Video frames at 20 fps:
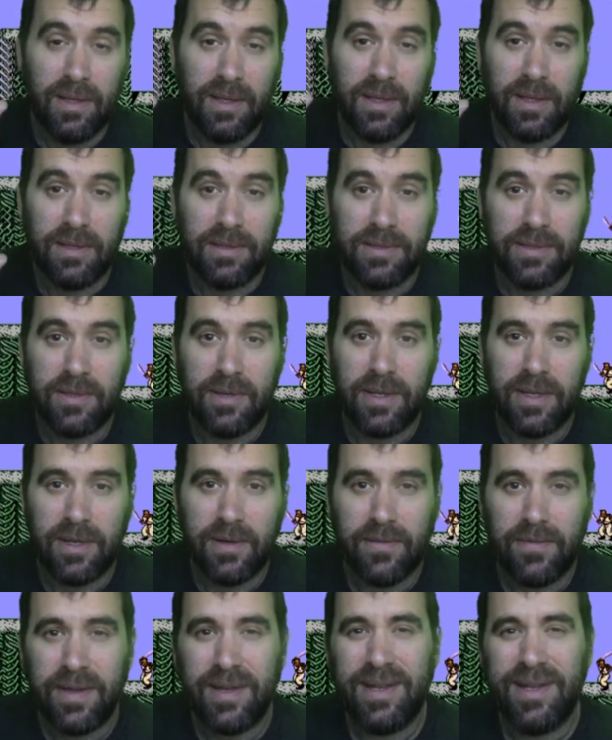Enjoy
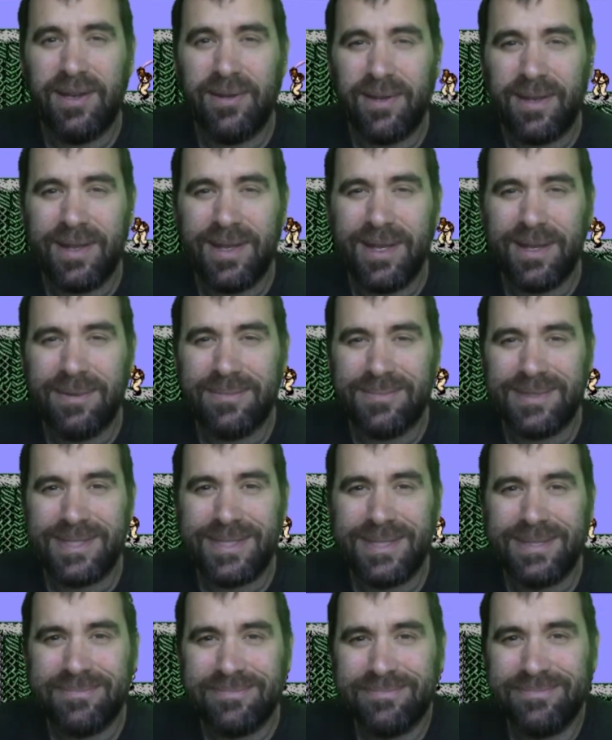your video
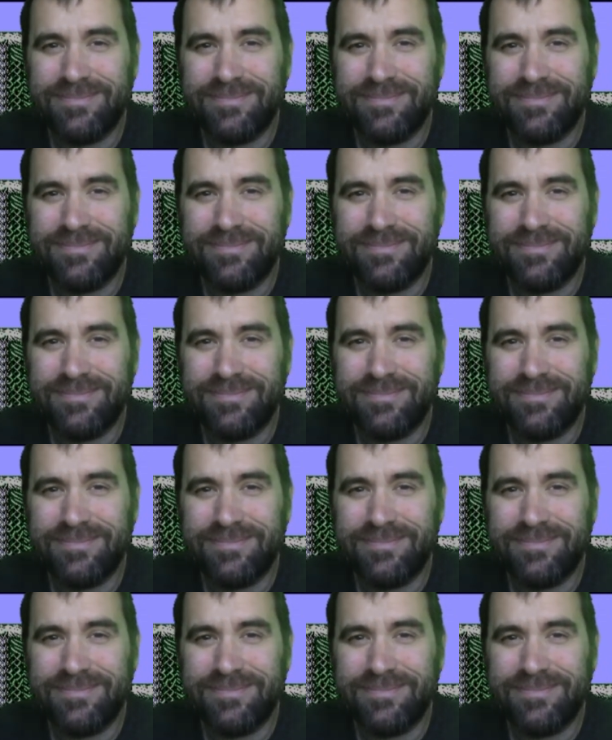games.